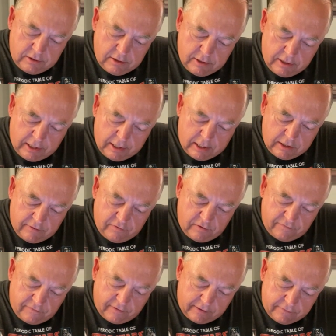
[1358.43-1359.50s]
and if your
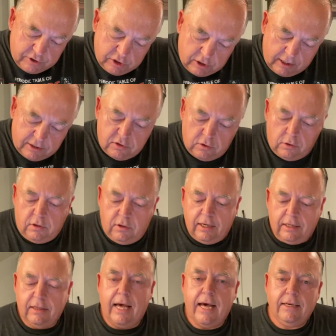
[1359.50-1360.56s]
5 shots look
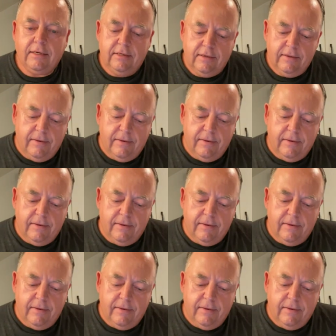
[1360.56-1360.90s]
like that,